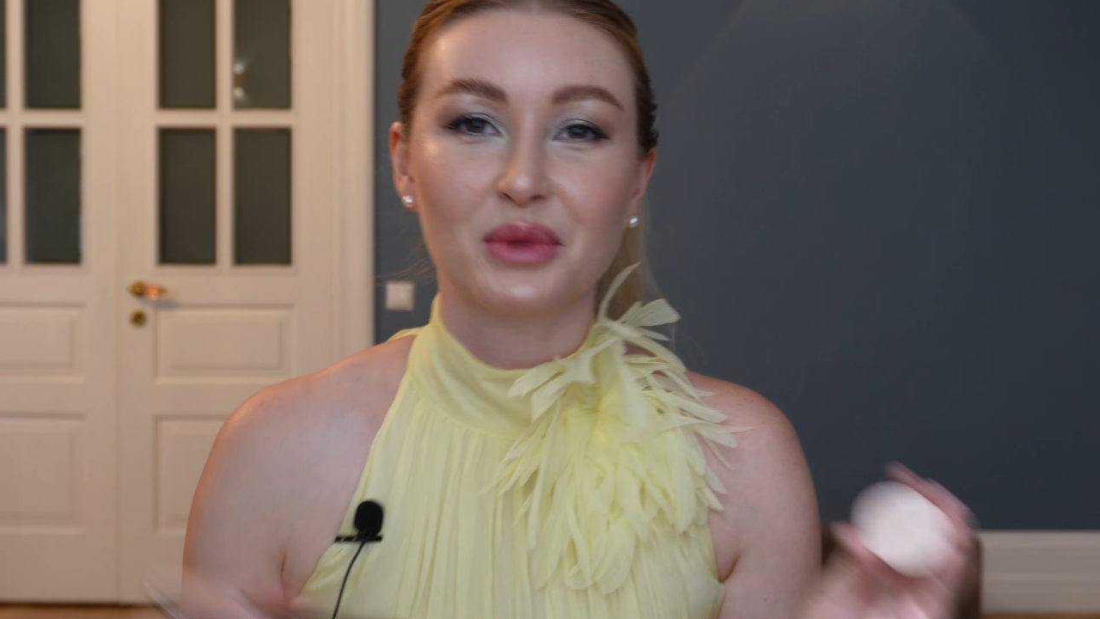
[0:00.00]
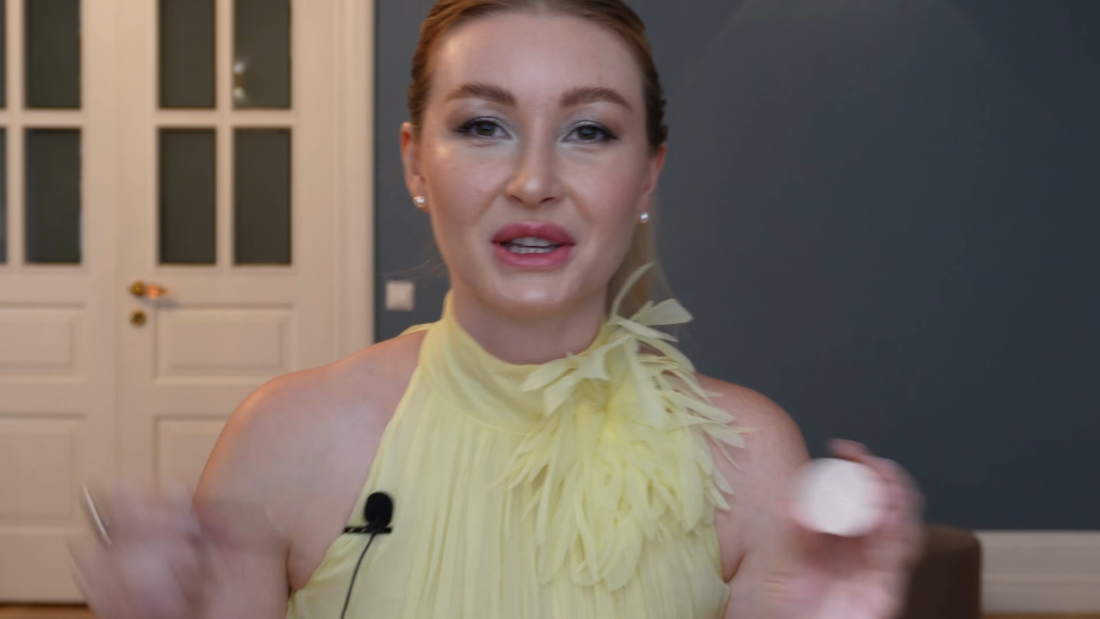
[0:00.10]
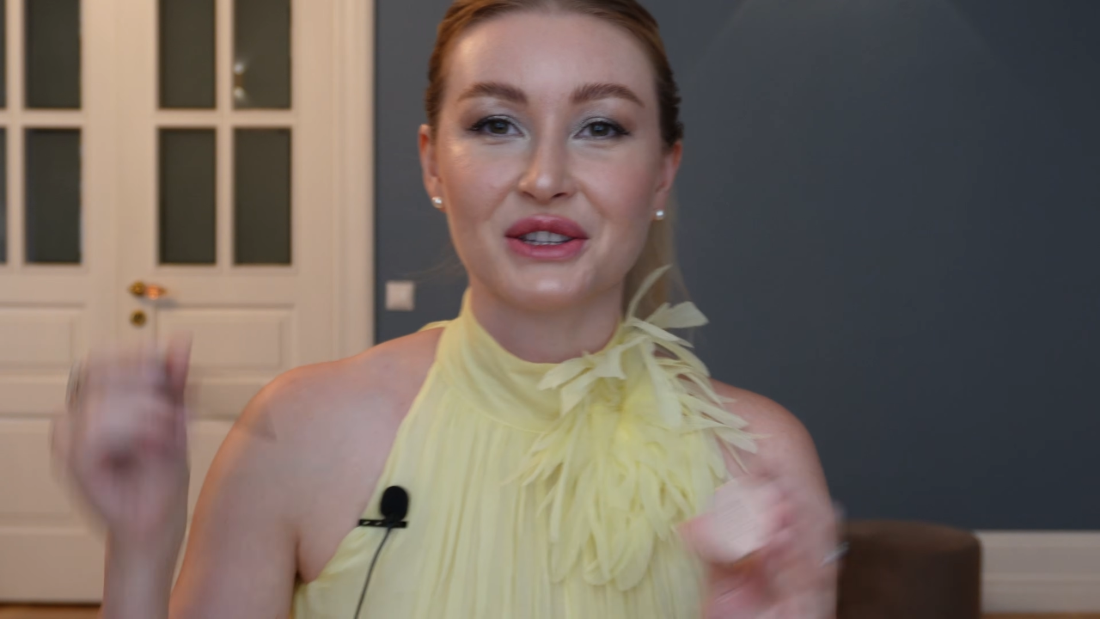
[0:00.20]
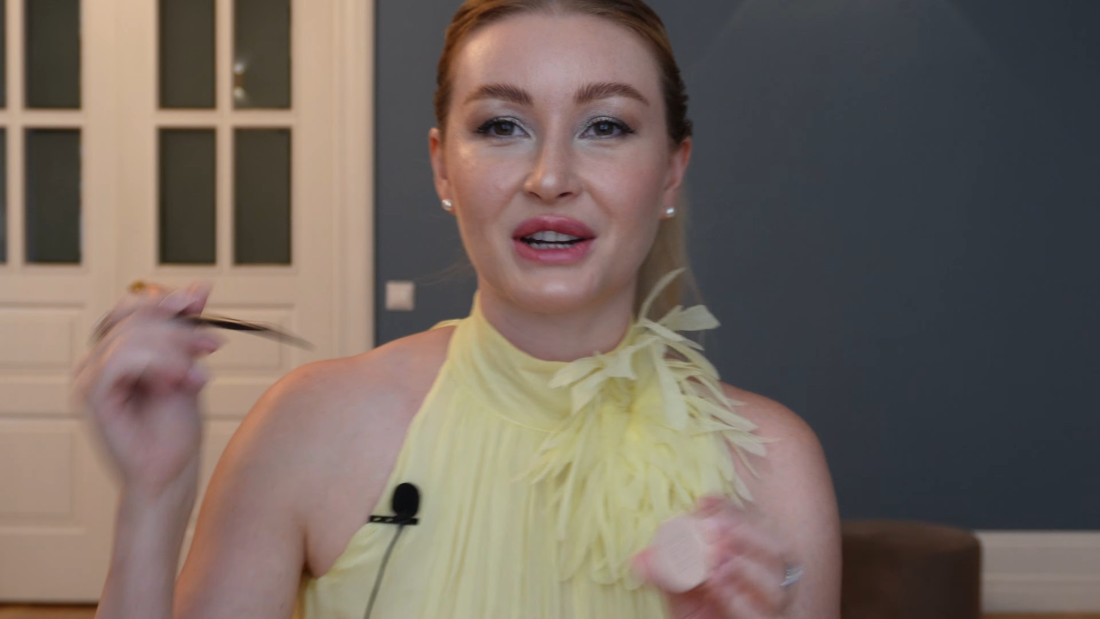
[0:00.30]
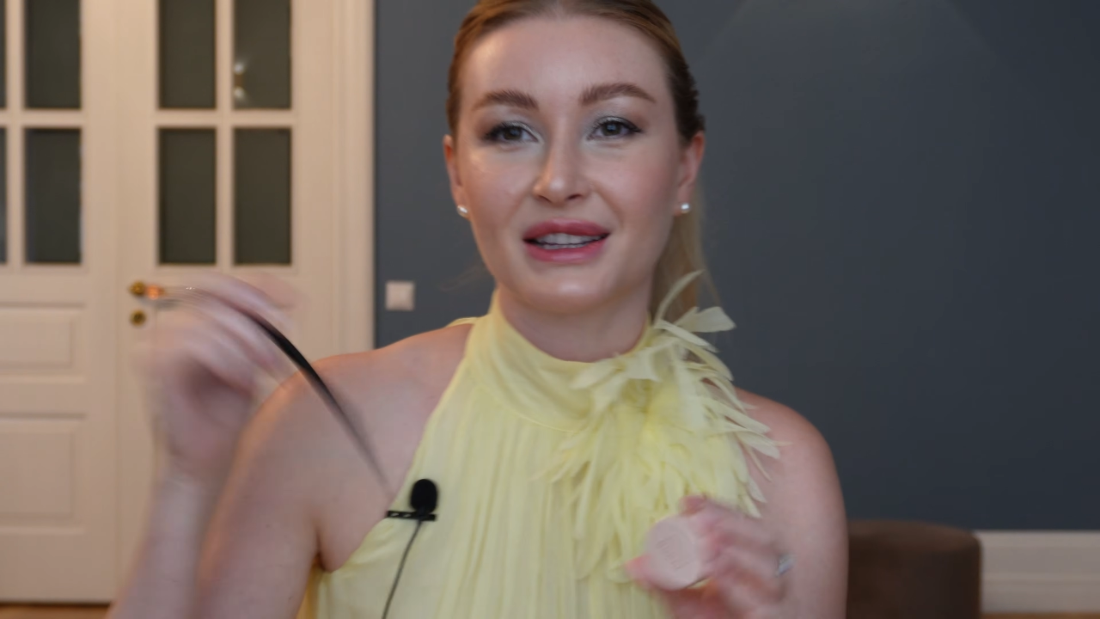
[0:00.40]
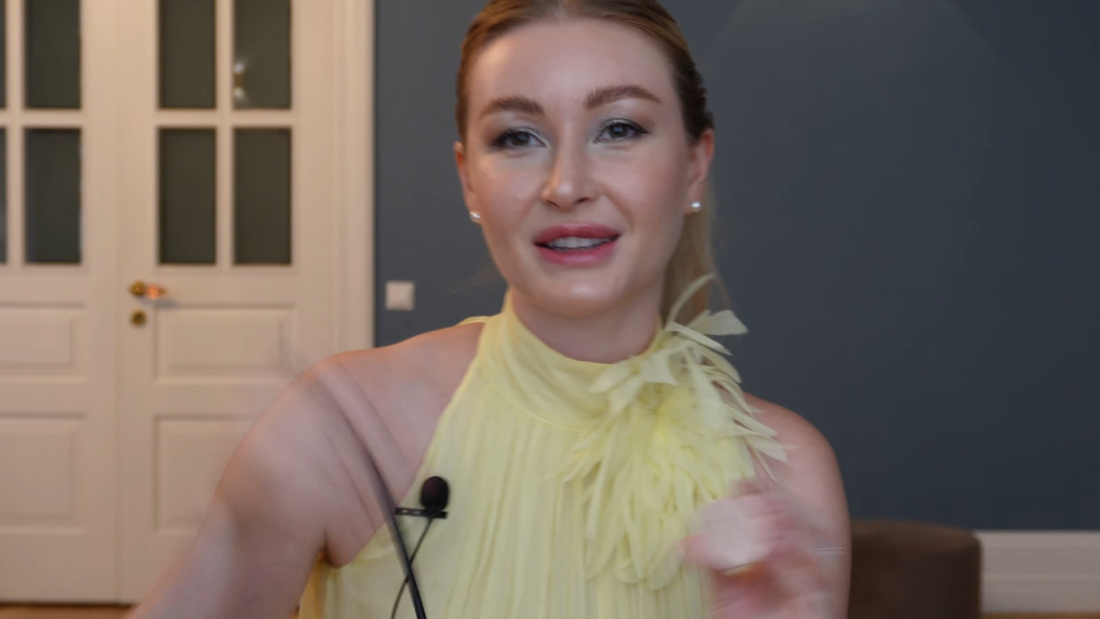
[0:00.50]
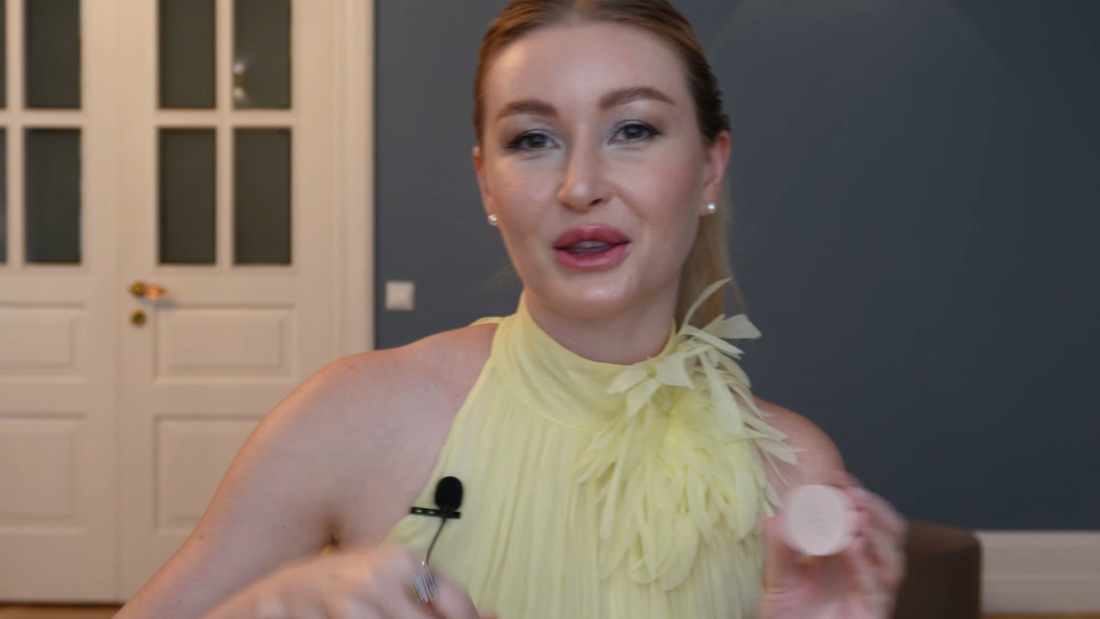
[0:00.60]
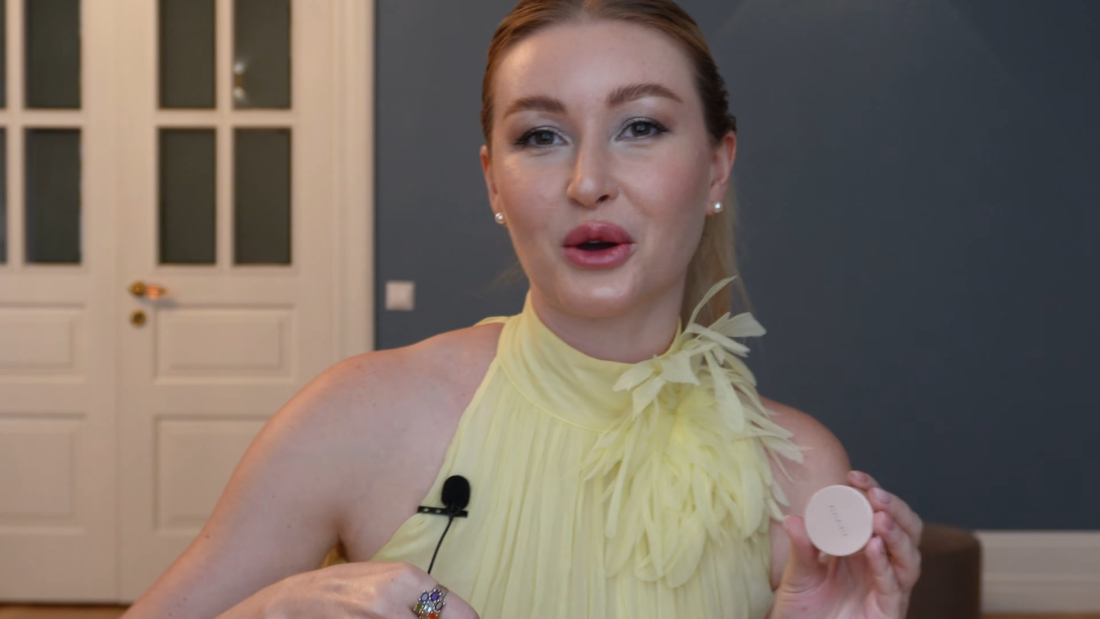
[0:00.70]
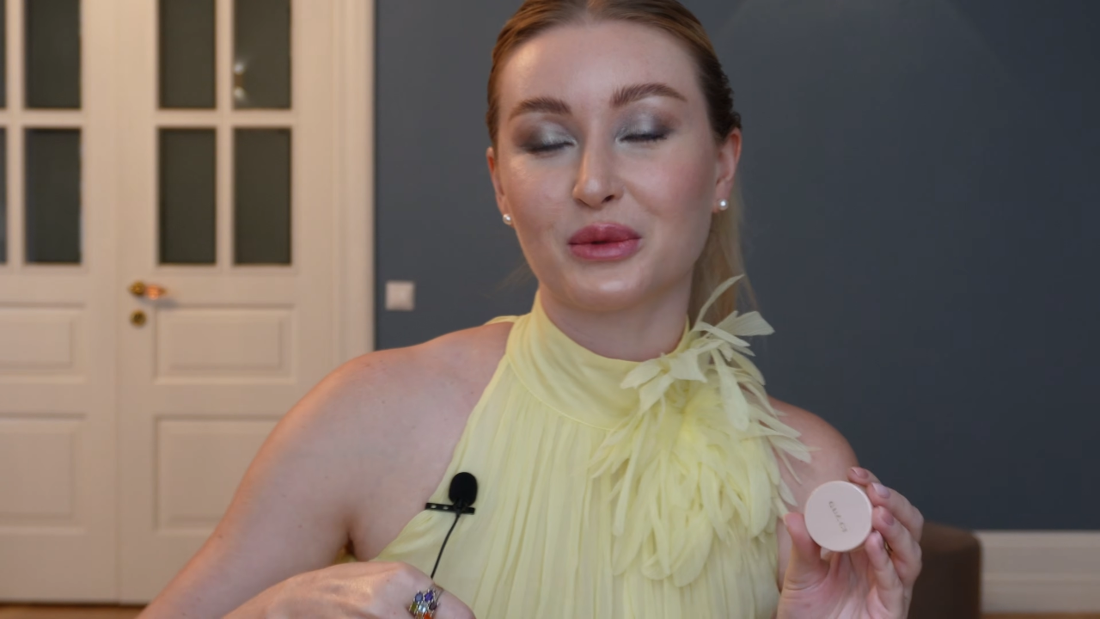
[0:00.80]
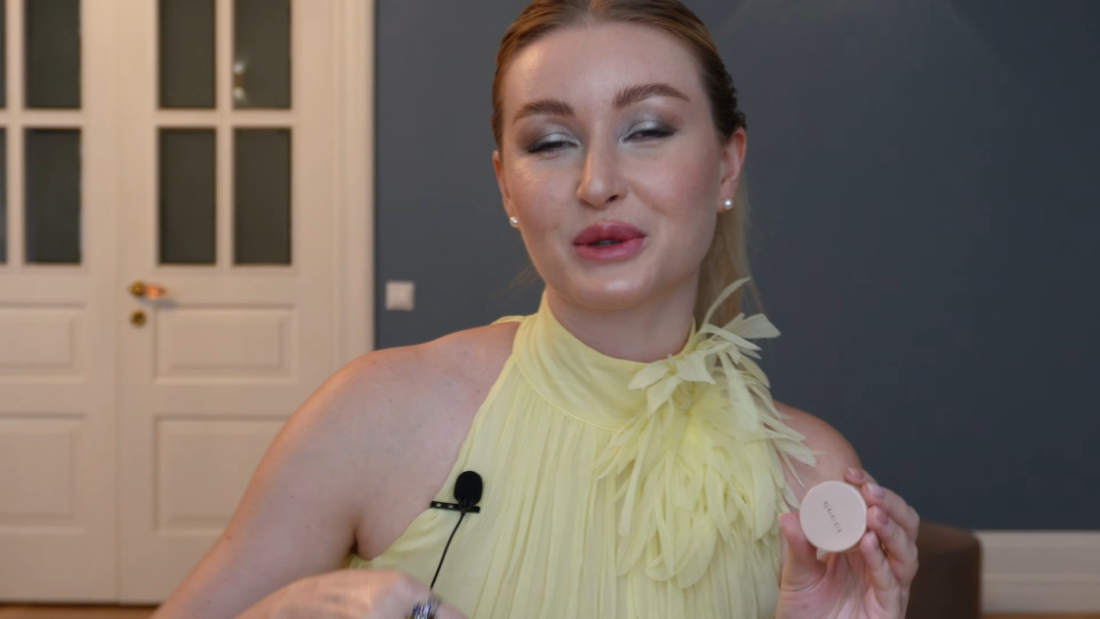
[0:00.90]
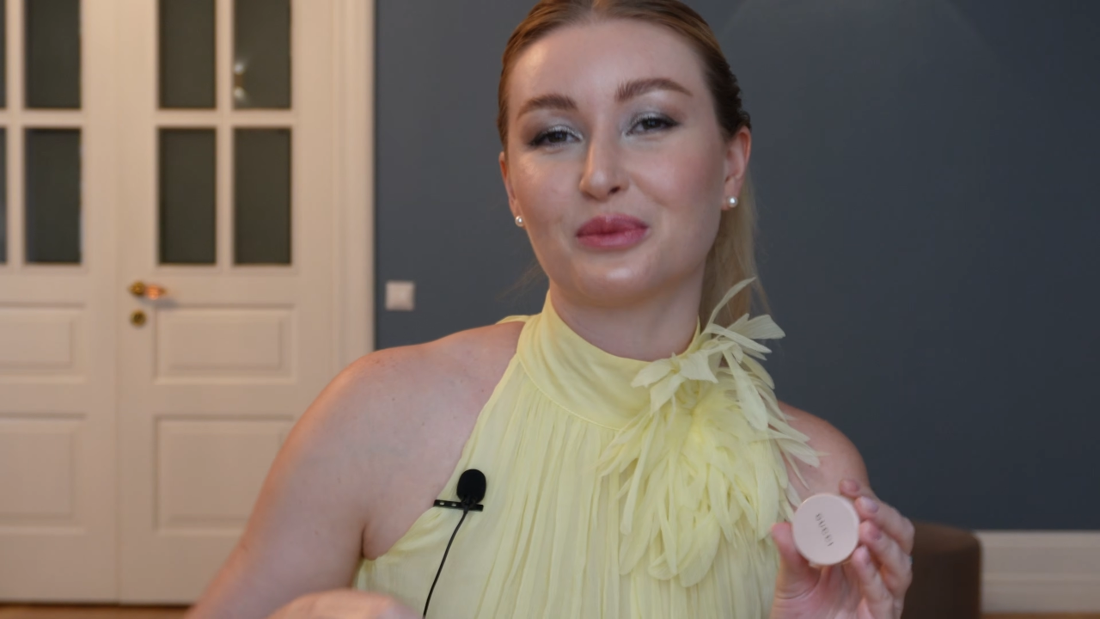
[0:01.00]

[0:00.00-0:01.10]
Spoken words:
please write in the comments